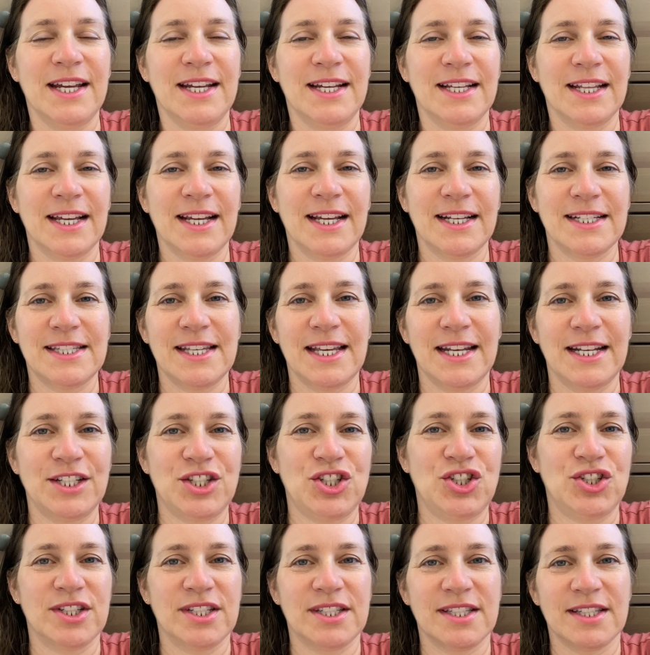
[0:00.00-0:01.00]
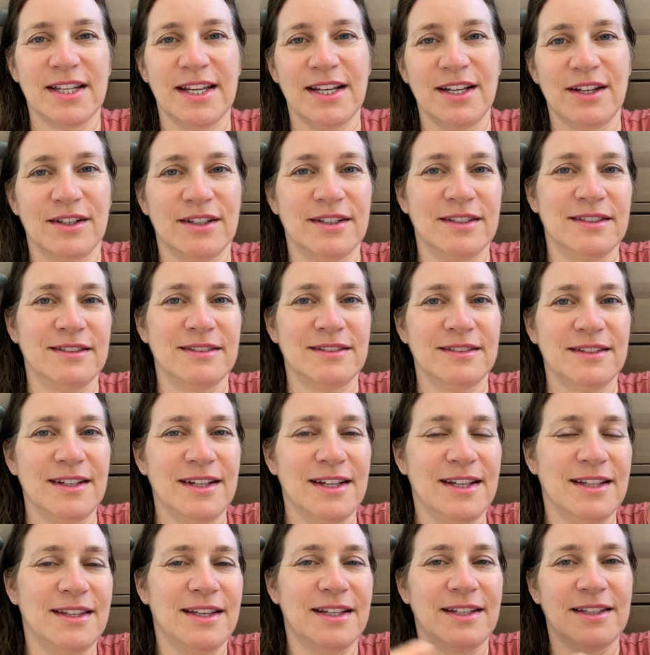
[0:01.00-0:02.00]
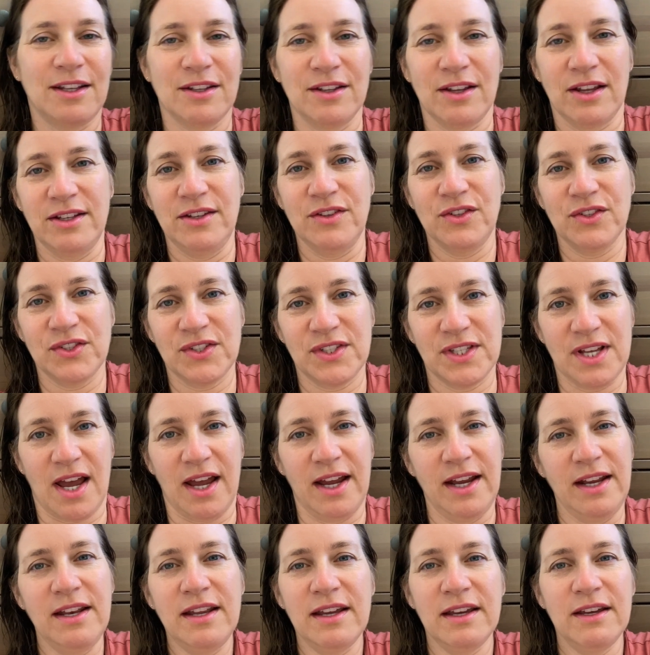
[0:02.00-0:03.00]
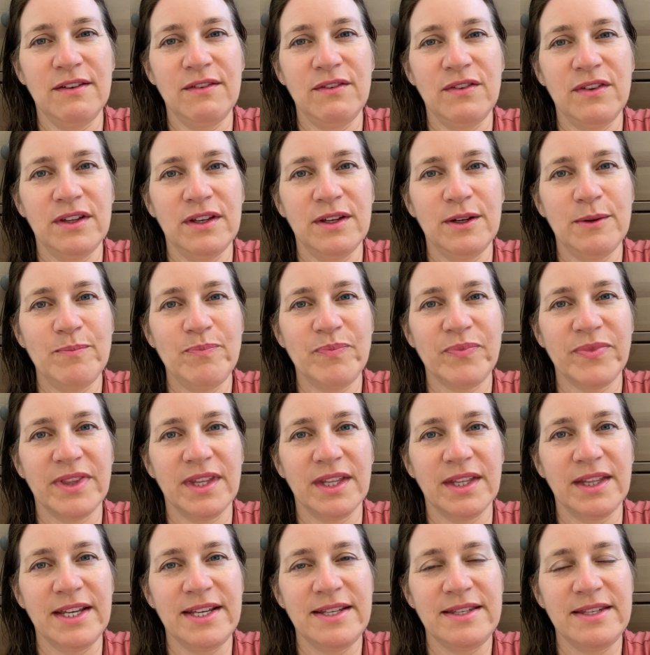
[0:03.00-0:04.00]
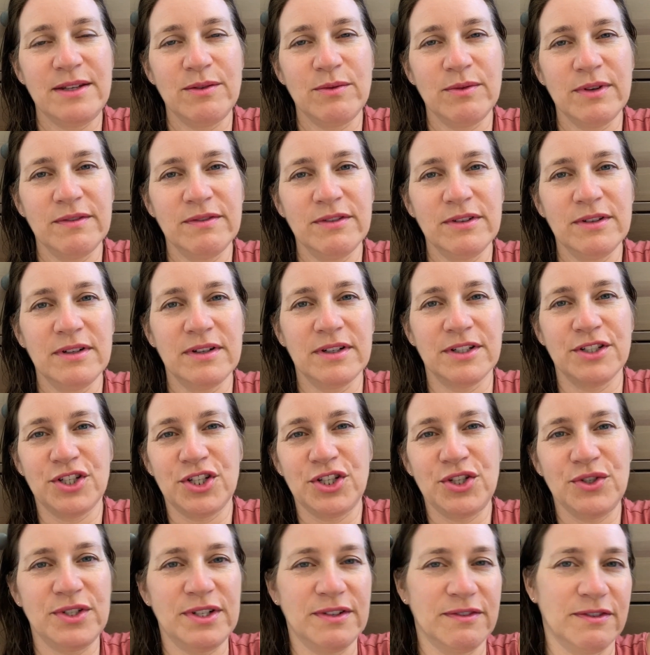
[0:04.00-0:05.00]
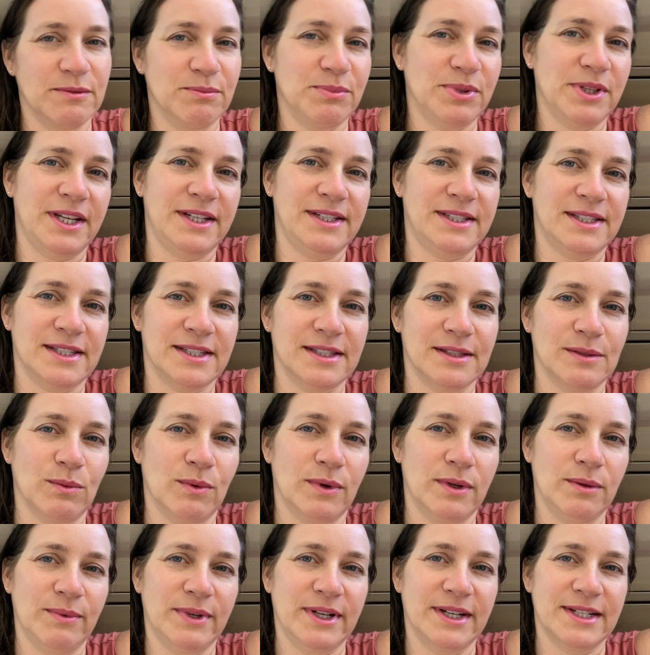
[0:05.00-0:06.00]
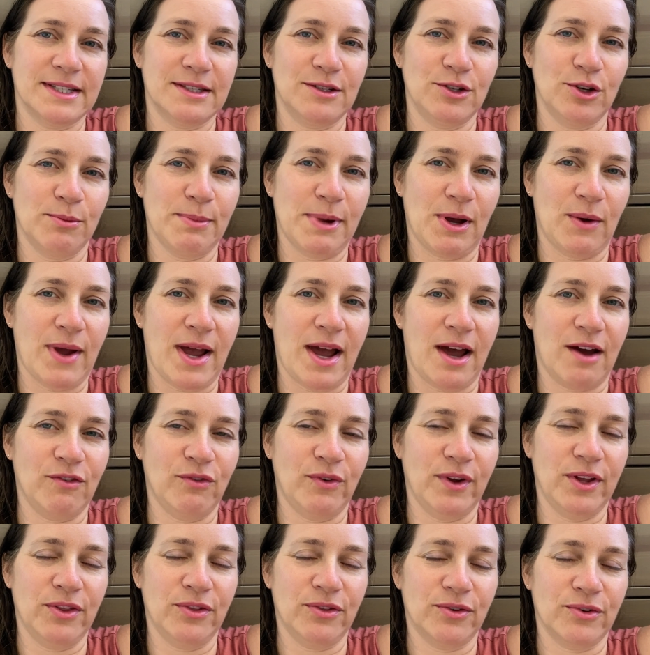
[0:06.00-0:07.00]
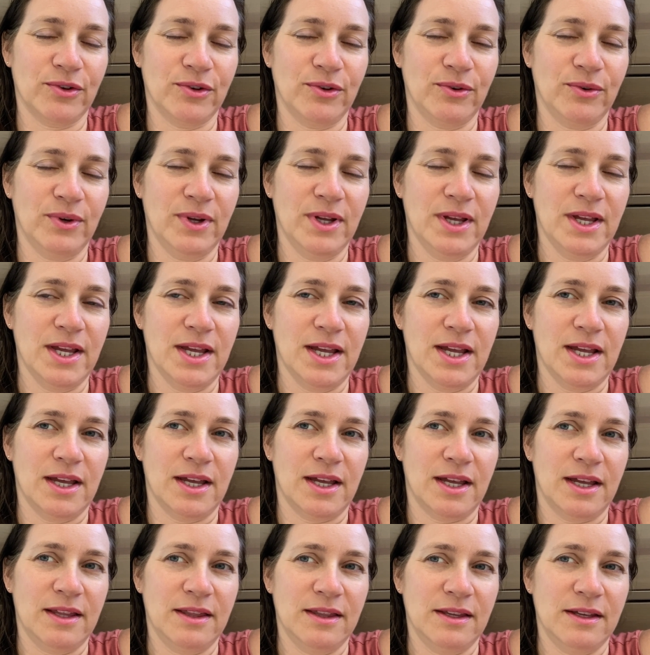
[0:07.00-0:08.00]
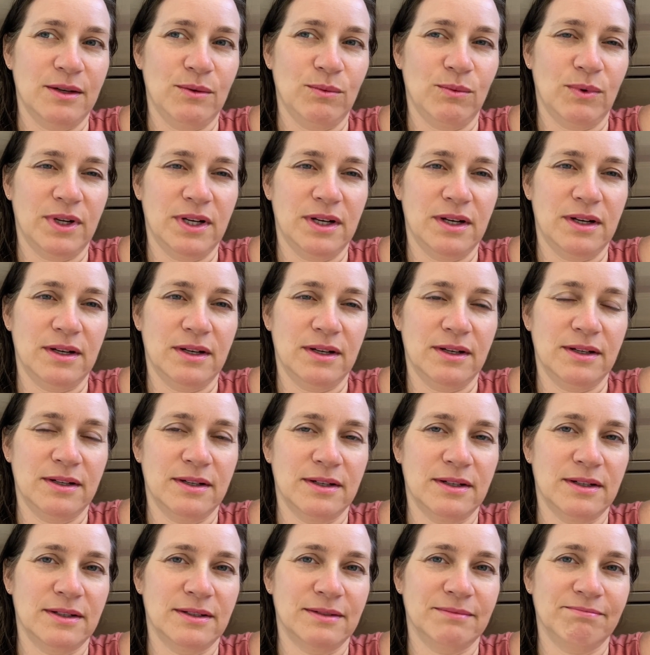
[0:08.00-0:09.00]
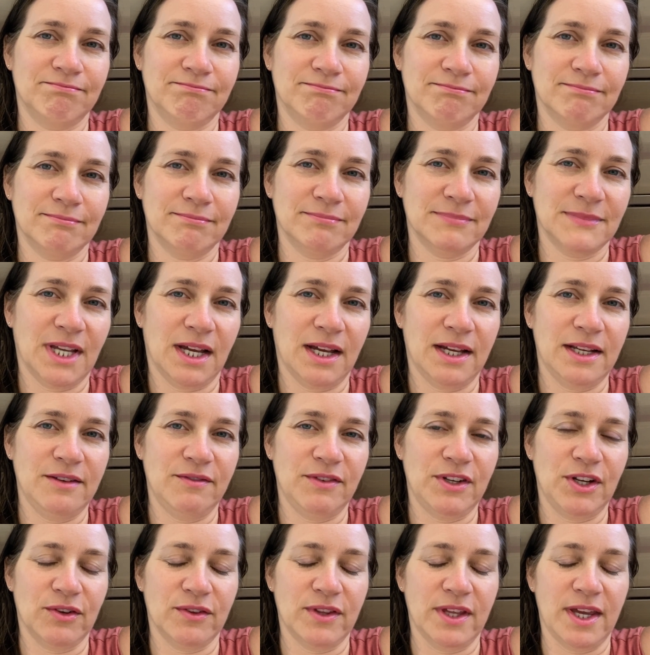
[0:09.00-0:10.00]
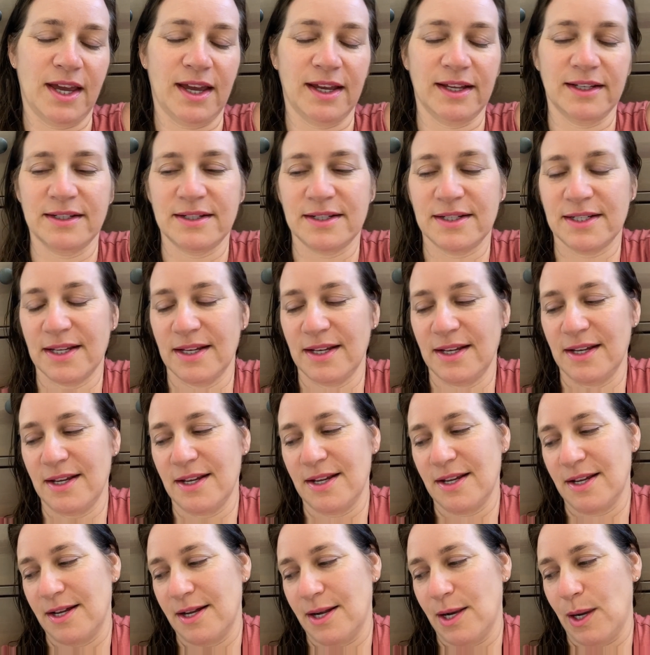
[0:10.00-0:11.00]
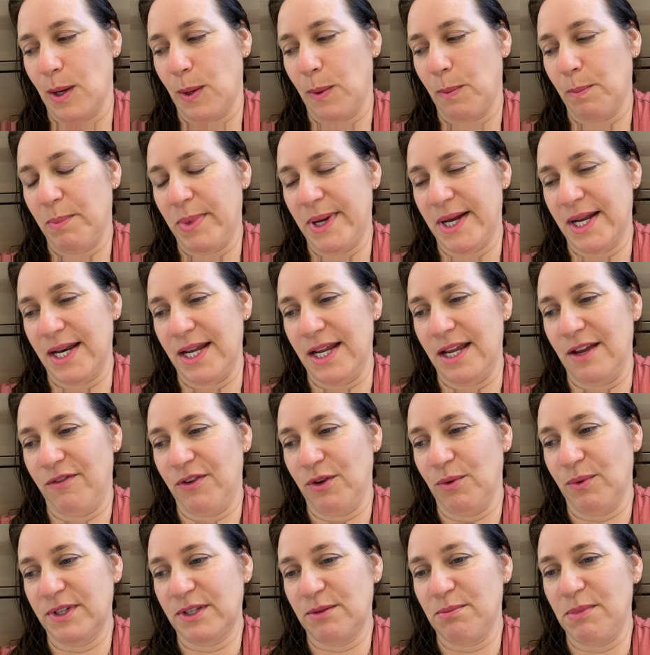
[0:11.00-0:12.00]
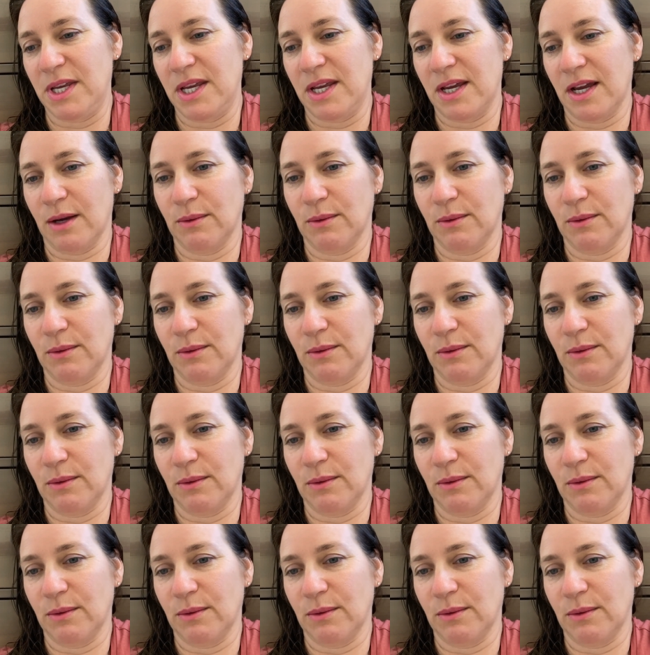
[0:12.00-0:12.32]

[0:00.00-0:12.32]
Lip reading: Like I said, it's just like on either side of the lazy river in two different places. One when you're about halfway through, and then one kind of near the end. But if it was me, I